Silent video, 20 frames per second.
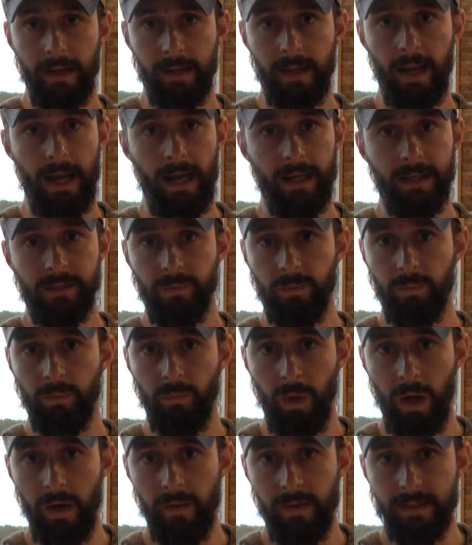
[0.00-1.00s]
of guys
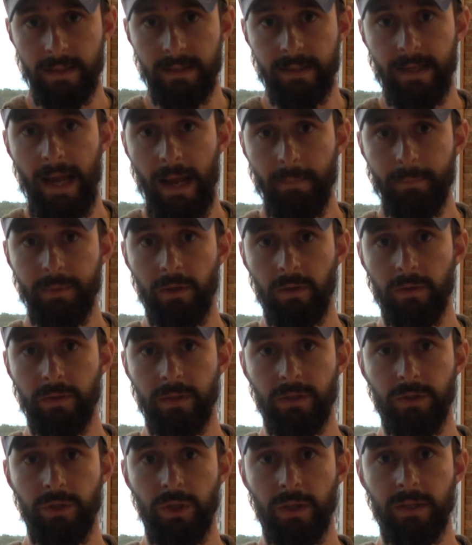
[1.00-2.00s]
wear these adapters,
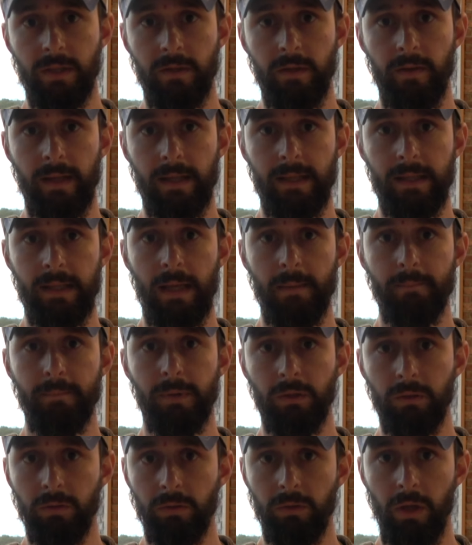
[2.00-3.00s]
is just so they can get
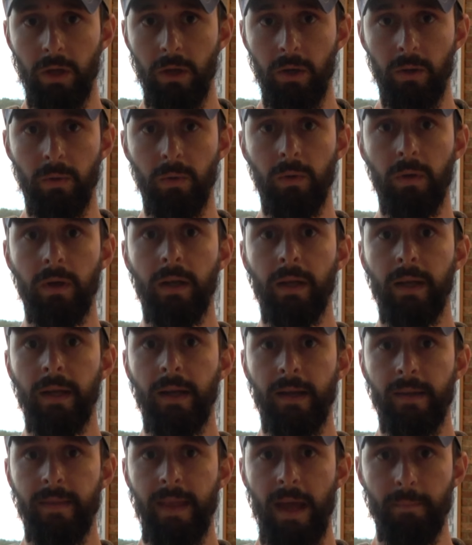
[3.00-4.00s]
below
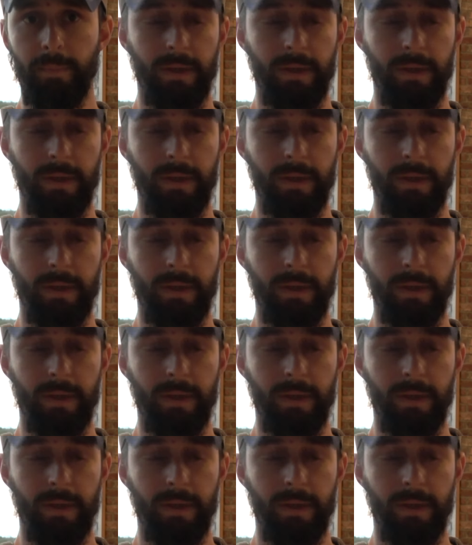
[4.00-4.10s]
that